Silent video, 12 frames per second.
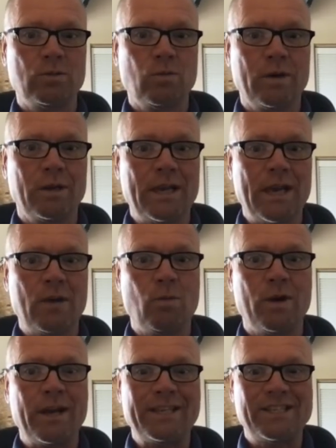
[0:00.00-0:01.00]
we're again
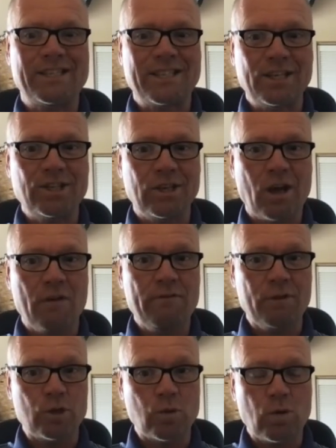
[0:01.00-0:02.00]
we're an extension of
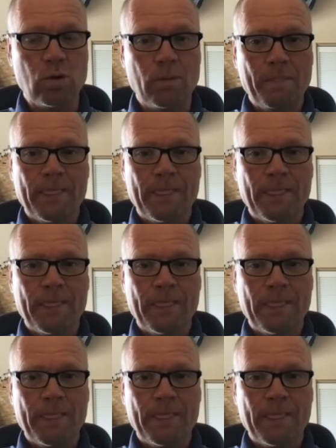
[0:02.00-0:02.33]
Visual.